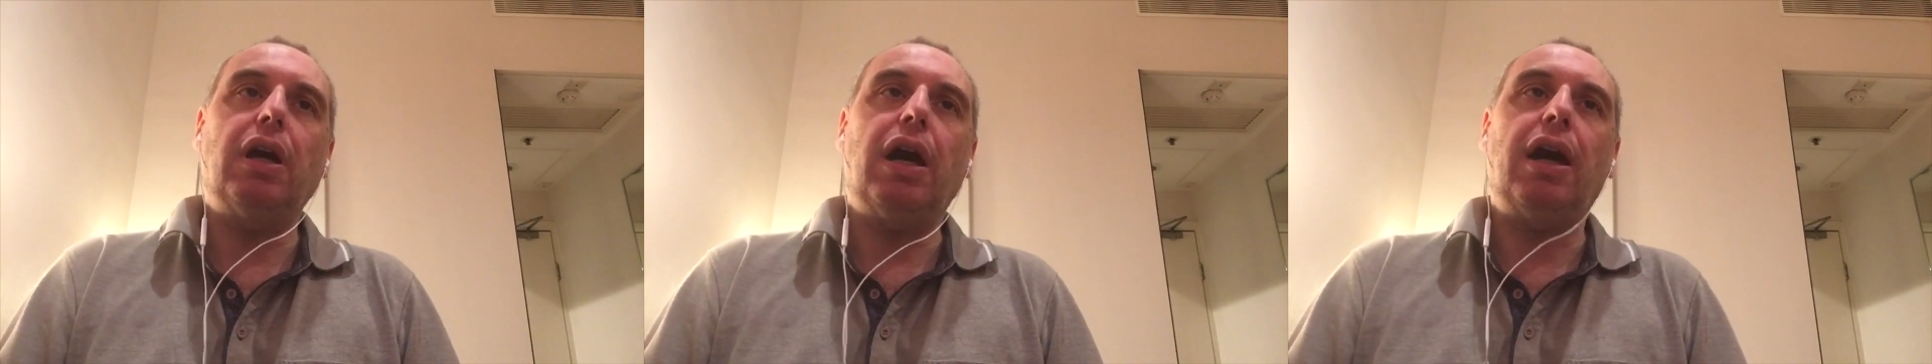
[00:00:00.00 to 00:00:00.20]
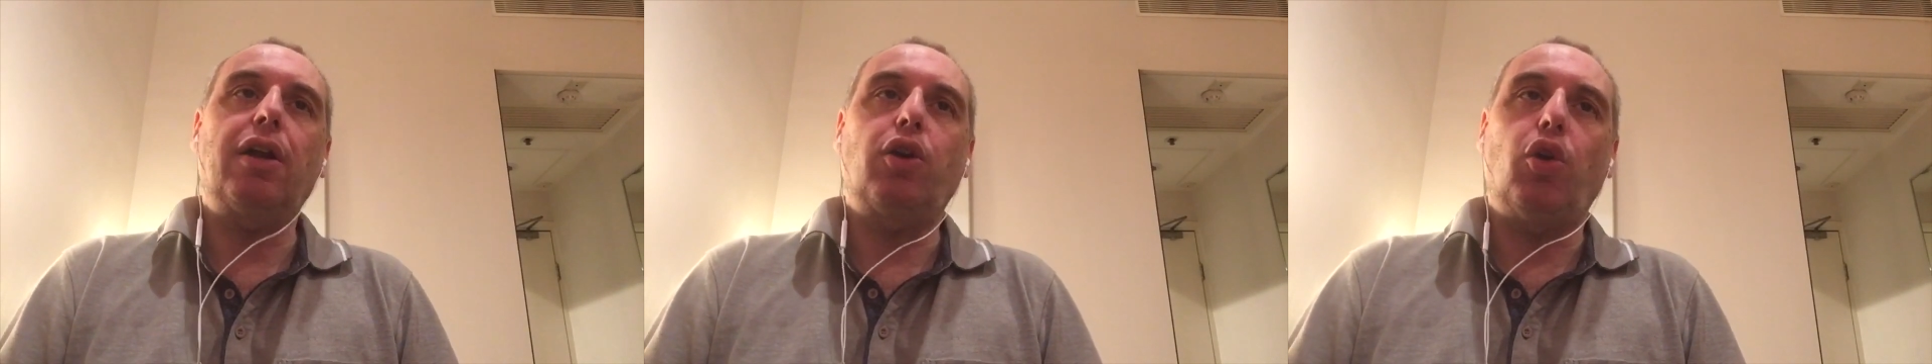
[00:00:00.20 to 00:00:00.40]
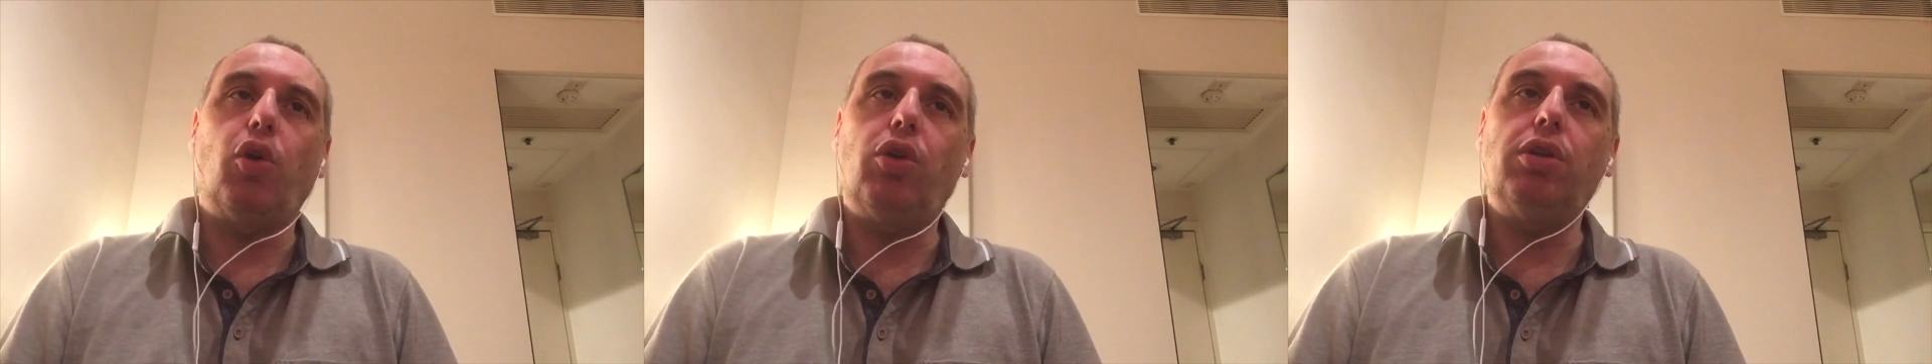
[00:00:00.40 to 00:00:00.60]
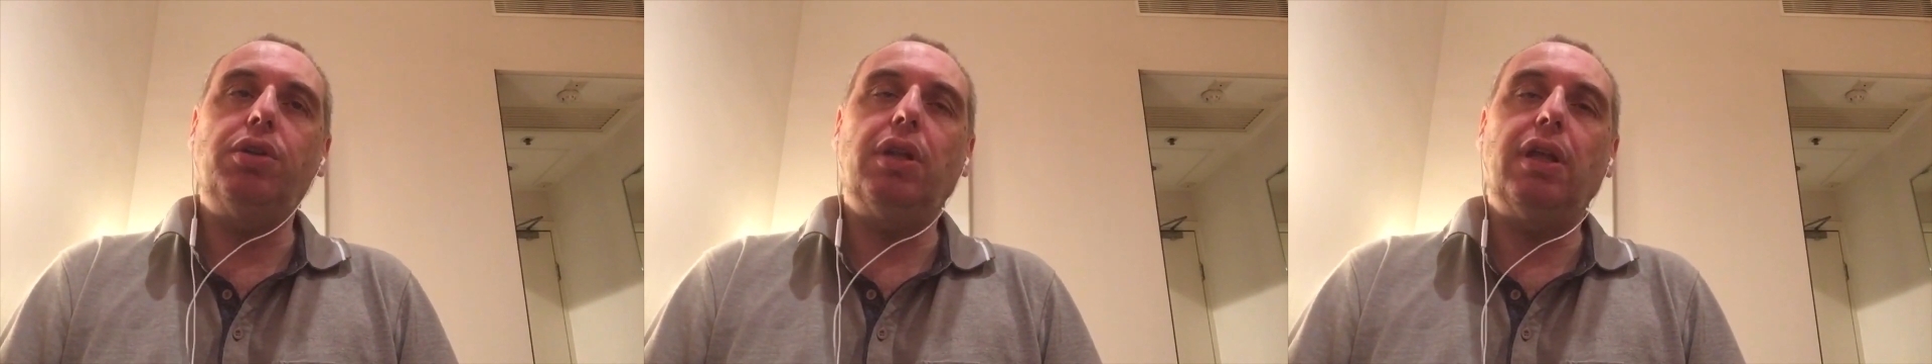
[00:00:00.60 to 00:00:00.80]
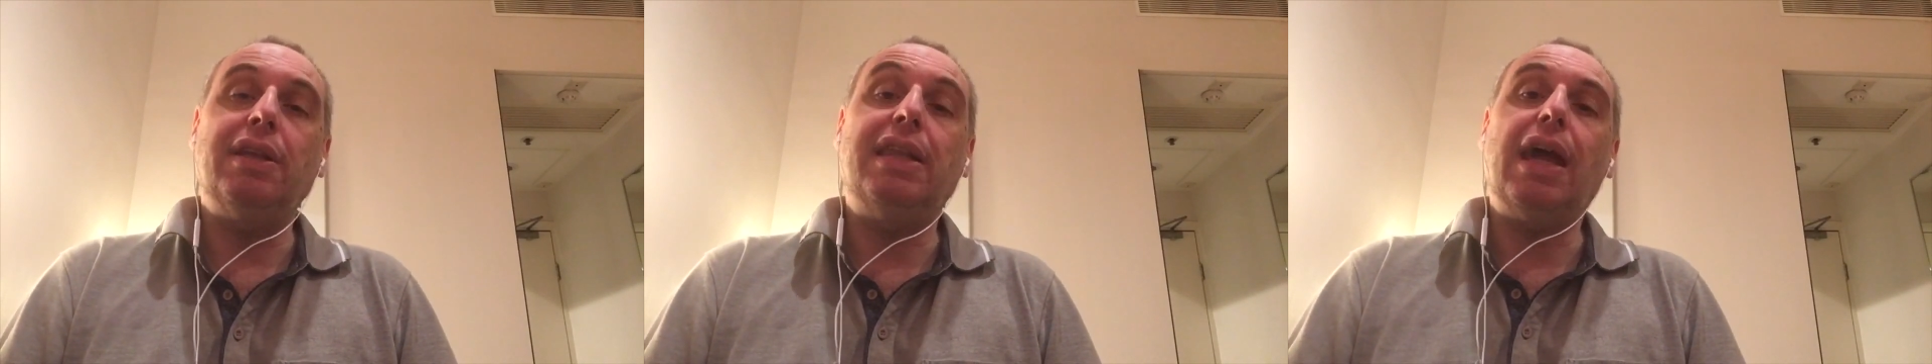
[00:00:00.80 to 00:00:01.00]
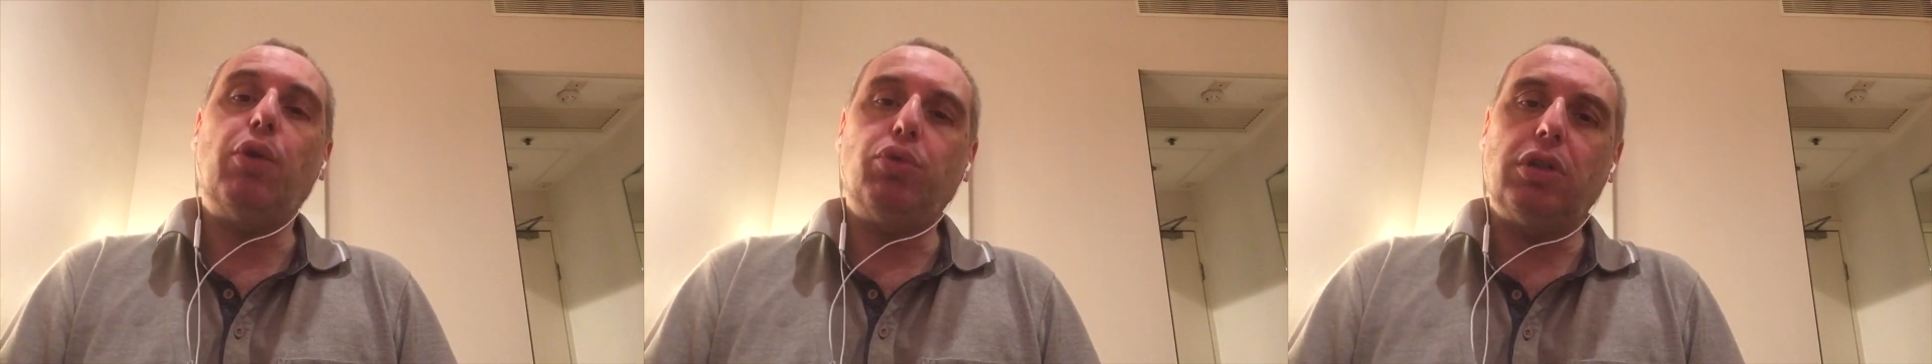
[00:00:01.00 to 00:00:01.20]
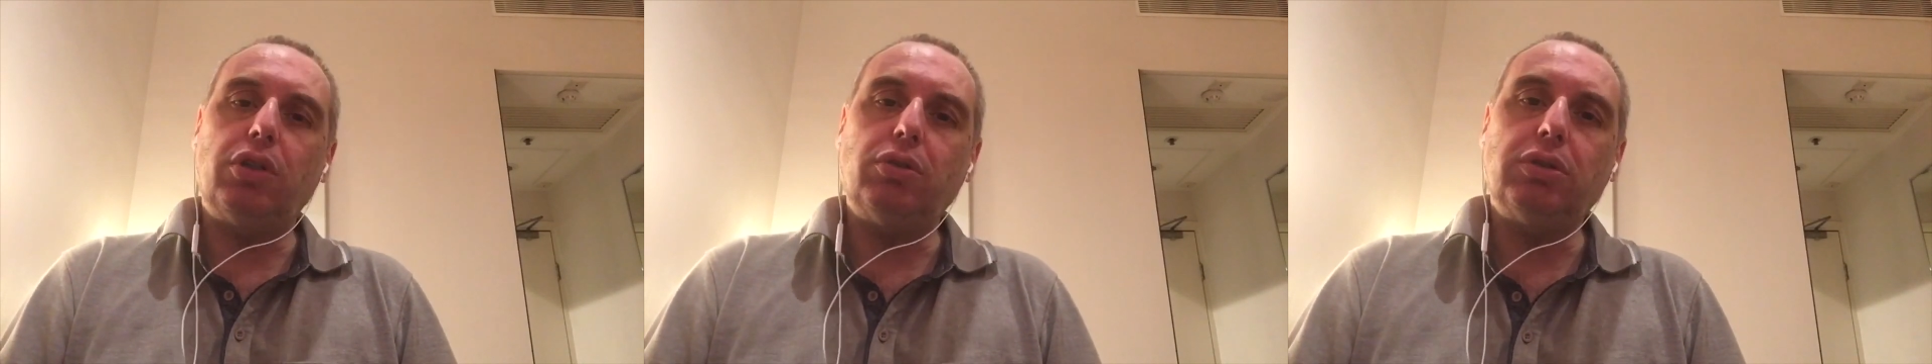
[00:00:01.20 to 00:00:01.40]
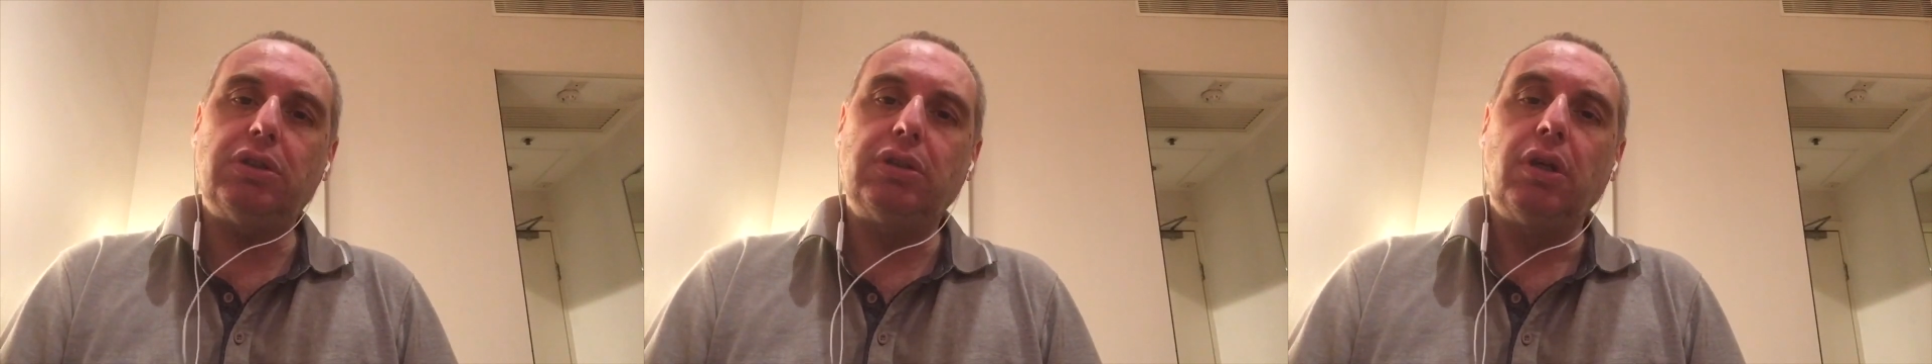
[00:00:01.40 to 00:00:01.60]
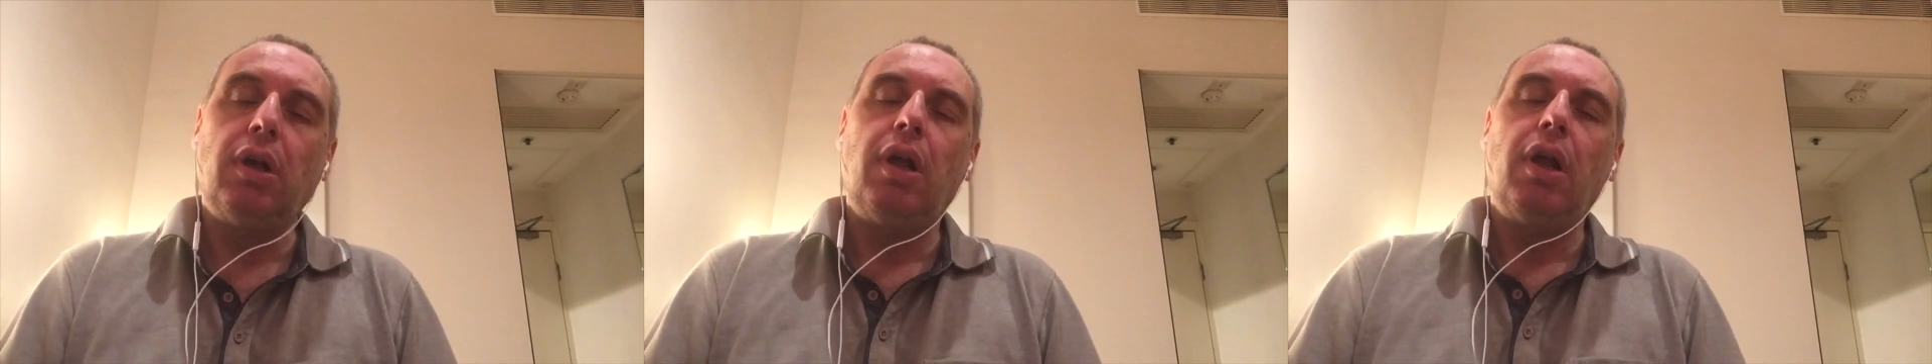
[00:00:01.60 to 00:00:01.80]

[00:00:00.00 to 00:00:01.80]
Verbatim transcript: are called deuterus